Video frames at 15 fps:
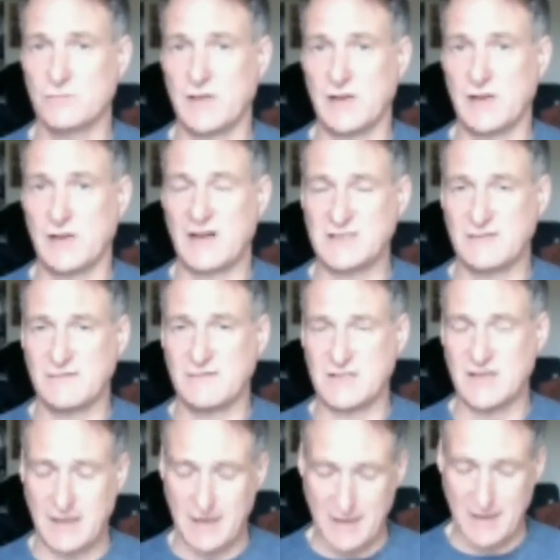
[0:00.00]
media
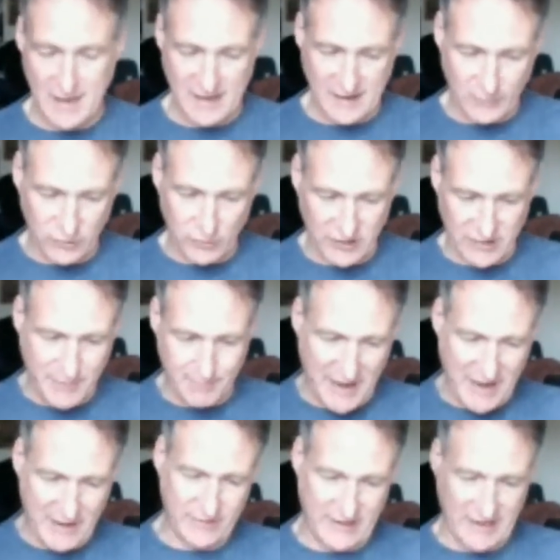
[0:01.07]
activity. I'm not going to
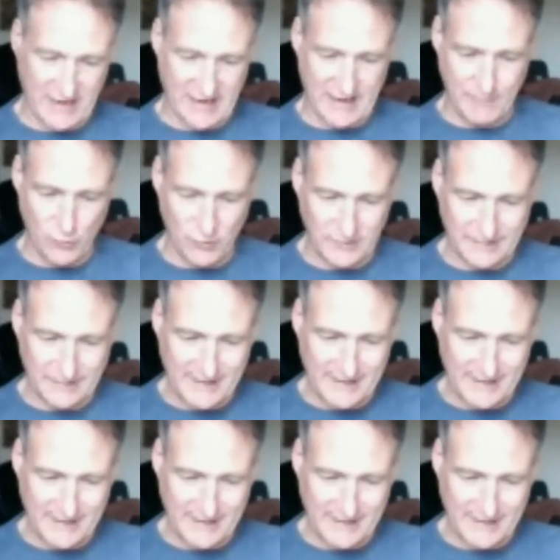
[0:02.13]
bang on it anymore.